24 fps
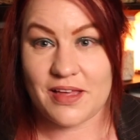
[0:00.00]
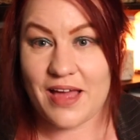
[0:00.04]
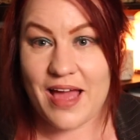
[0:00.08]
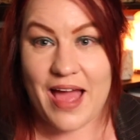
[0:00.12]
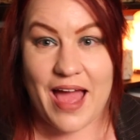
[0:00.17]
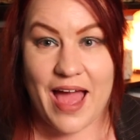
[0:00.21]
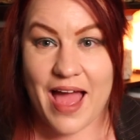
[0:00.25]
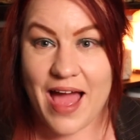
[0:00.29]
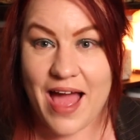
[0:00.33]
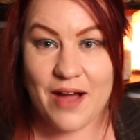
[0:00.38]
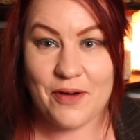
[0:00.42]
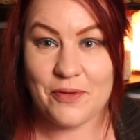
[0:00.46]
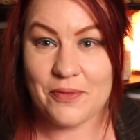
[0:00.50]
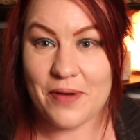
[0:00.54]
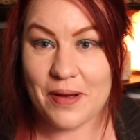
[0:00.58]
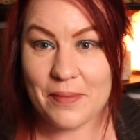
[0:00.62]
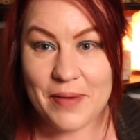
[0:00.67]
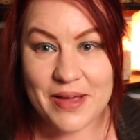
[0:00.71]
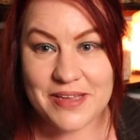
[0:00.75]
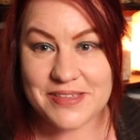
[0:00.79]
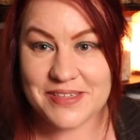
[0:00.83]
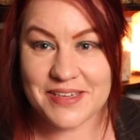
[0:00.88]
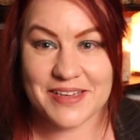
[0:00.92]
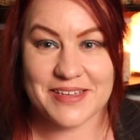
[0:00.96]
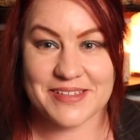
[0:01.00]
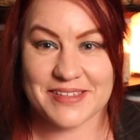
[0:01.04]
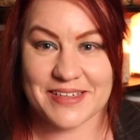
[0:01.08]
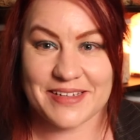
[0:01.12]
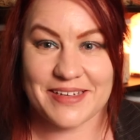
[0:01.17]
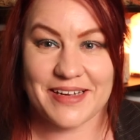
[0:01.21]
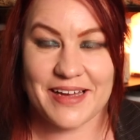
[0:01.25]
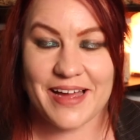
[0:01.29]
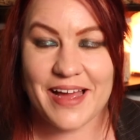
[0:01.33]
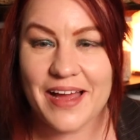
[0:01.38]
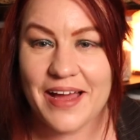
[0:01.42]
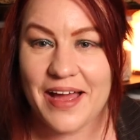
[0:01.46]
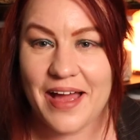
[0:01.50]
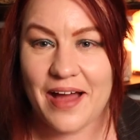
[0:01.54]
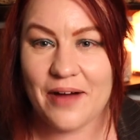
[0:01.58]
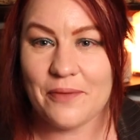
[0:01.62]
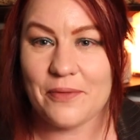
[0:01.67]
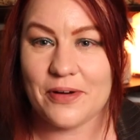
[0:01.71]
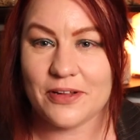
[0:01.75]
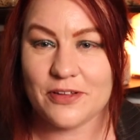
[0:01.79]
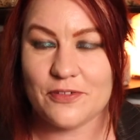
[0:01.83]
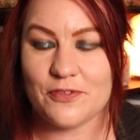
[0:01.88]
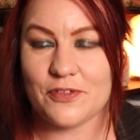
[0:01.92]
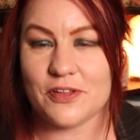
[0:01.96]
How amazing is it? How
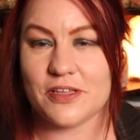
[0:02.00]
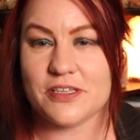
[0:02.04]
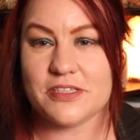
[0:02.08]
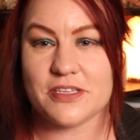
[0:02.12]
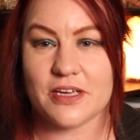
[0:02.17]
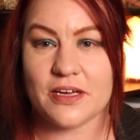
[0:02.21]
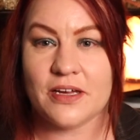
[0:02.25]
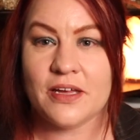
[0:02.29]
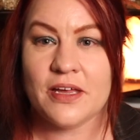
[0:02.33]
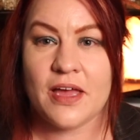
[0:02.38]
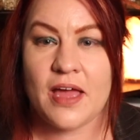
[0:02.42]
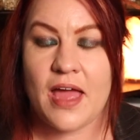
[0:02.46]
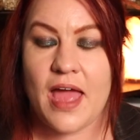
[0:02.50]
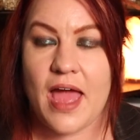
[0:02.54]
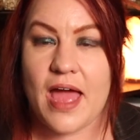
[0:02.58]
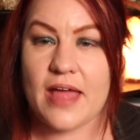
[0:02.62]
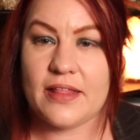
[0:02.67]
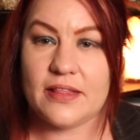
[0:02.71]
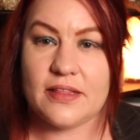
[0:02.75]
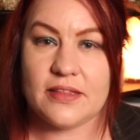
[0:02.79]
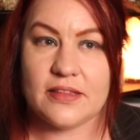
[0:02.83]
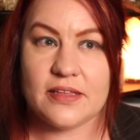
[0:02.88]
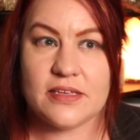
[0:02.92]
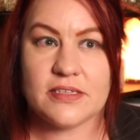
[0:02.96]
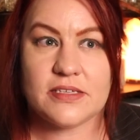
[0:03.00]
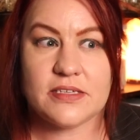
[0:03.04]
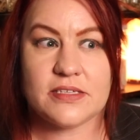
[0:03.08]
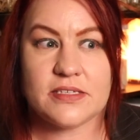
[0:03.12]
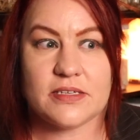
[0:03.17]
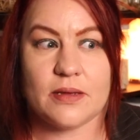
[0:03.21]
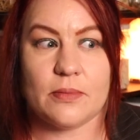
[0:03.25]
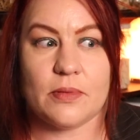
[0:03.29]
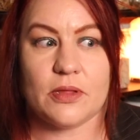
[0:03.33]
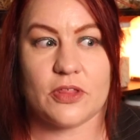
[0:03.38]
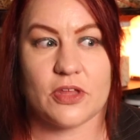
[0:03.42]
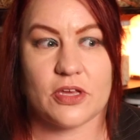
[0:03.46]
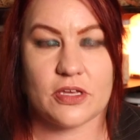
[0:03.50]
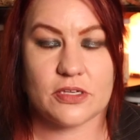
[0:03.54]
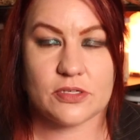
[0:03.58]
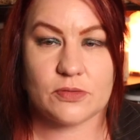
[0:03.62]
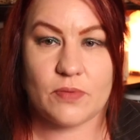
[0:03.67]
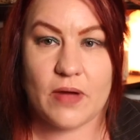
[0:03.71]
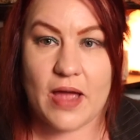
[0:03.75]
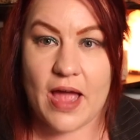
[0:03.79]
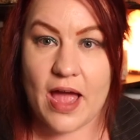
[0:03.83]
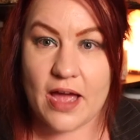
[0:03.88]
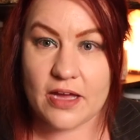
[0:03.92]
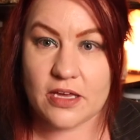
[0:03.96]
wonderful is it? And these are some of the things
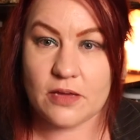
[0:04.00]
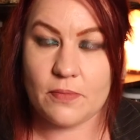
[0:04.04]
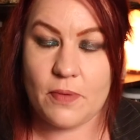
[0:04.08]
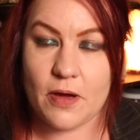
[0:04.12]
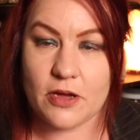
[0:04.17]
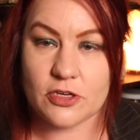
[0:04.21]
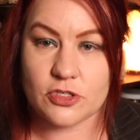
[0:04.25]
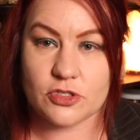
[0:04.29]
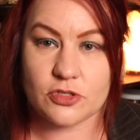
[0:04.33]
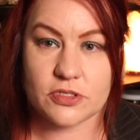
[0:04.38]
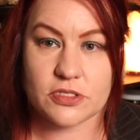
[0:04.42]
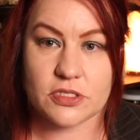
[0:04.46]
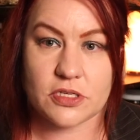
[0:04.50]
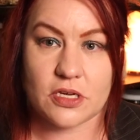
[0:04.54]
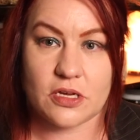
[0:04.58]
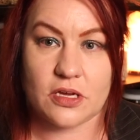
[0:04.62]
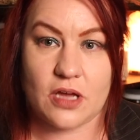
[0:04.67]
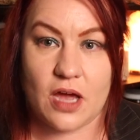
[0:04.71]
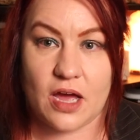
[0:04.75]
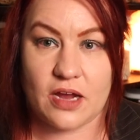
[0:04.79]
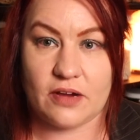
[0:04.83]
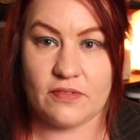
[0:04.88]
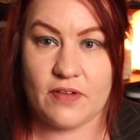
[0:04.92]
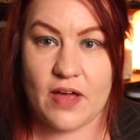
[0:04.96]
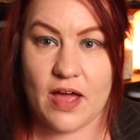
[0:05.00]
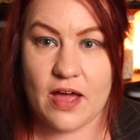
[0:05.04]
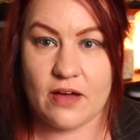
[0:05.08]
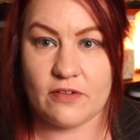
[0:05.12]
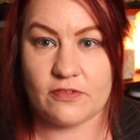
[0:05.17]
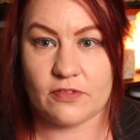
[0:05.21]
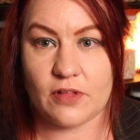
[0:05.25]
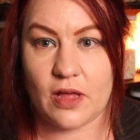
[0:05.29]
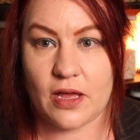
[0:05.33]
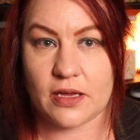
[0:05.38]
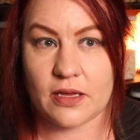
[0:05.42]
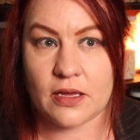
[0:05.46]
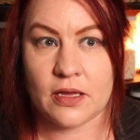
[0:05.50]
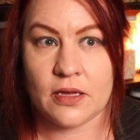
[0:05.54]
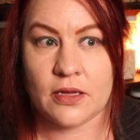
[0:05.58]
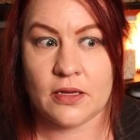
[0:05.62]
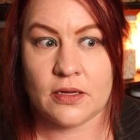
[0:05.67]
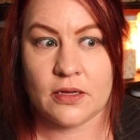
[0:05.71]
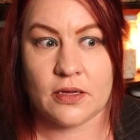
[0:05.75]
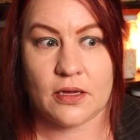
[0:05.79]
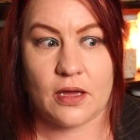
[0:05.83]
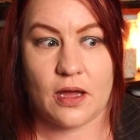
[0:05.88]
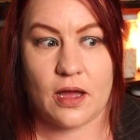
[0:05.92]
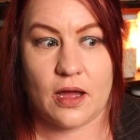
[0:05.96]
where acupuncturists can kind of have, like,
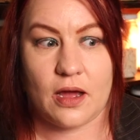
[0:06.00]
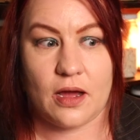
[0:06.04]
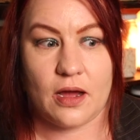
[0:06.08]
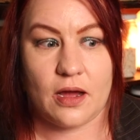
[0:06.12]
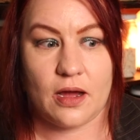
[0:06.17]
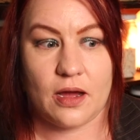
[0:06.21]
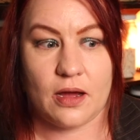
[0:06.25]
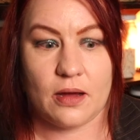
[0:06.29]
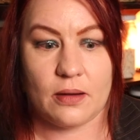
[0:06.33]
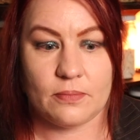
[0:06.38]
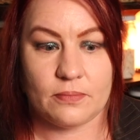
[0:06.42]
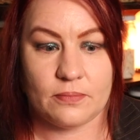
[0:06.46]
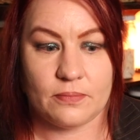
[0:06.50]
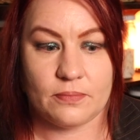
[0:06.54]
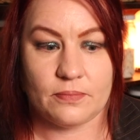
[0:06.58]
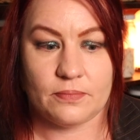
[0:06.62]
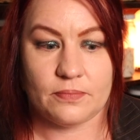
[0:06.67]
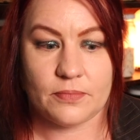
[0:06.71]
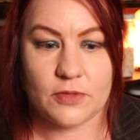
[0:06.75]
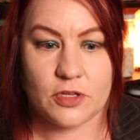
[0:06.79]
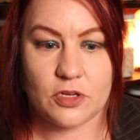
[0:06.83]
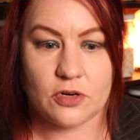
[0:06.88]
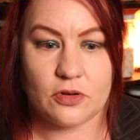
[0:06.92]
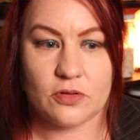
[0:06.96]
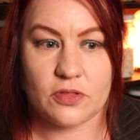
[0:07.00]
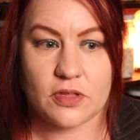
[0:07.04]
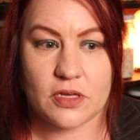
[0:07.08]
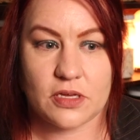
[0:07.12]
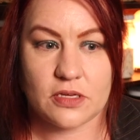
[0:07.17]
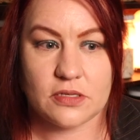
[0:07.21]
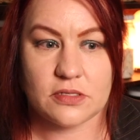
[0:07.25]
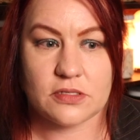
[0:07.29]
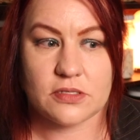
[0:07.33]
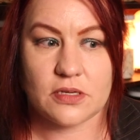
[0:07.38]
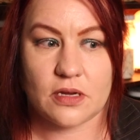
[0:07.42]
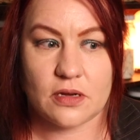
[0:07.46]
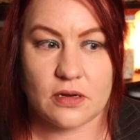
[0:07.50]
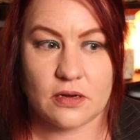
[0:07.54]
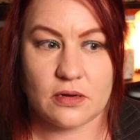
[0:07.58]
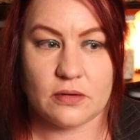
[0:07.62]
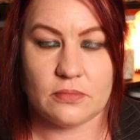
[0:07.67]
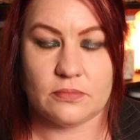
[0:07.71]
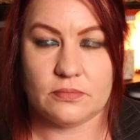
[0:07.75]
you know, these, I